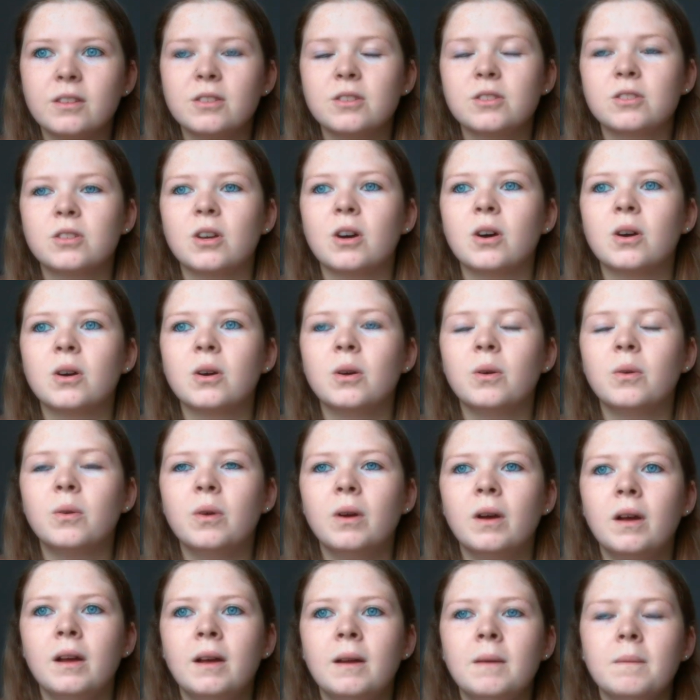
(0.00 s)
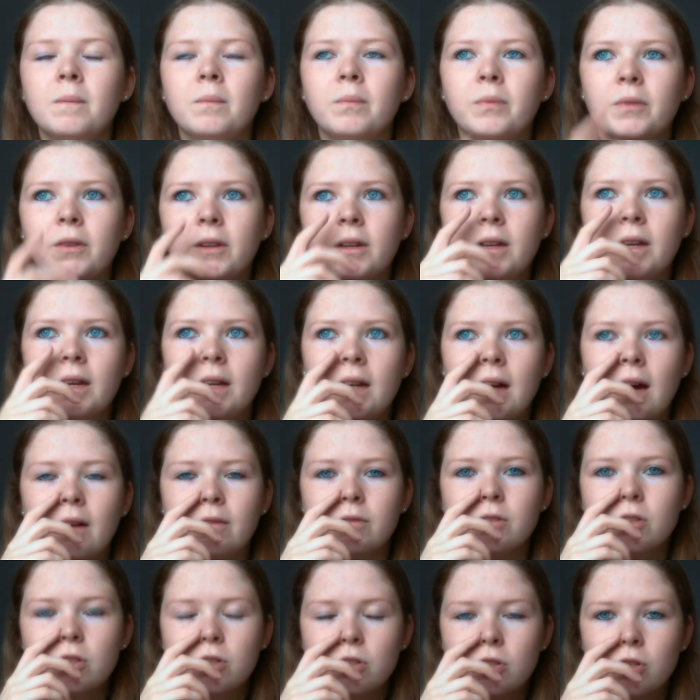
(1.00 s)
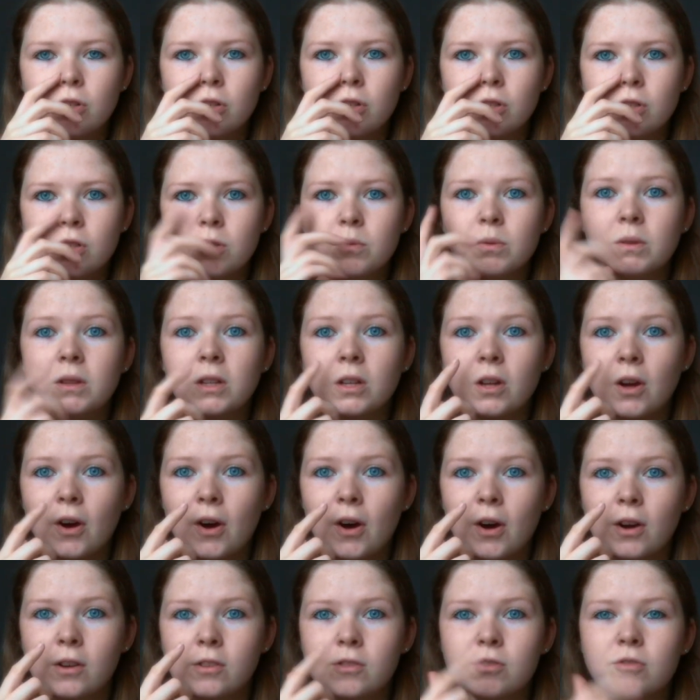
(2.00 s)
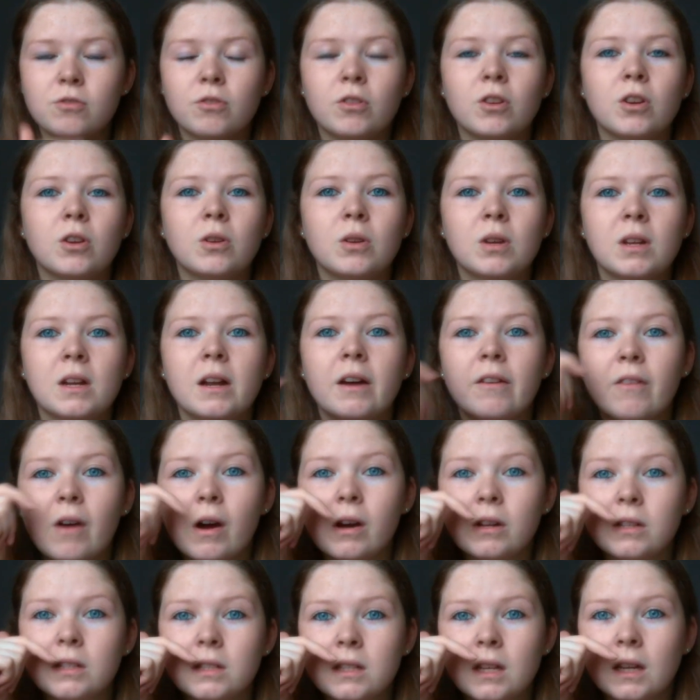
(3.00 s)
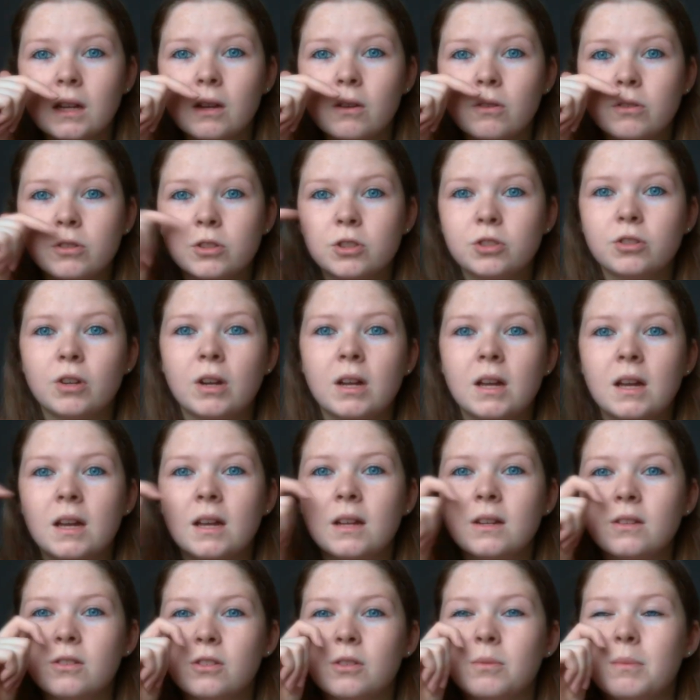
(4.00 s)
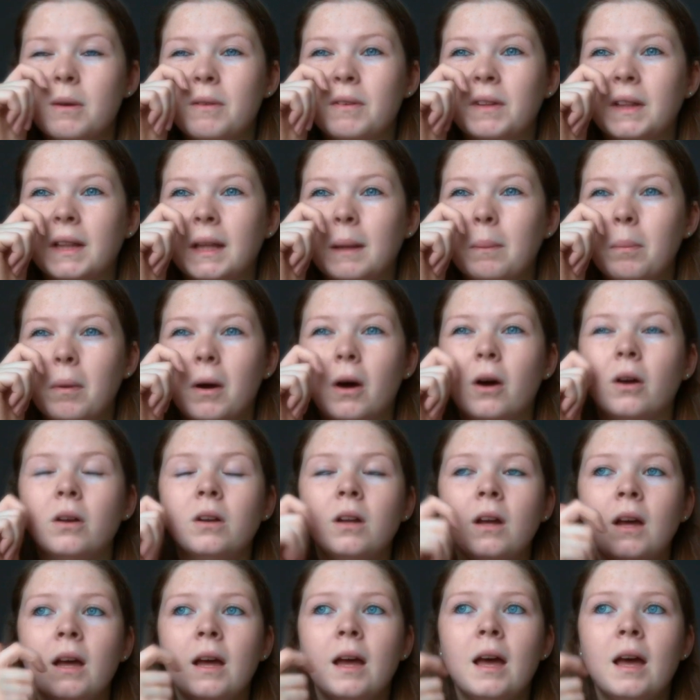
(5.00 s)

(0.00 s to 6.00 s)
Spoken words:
So you can have studs with the corkscrew, you can have hands that go straight in, some have a lip on,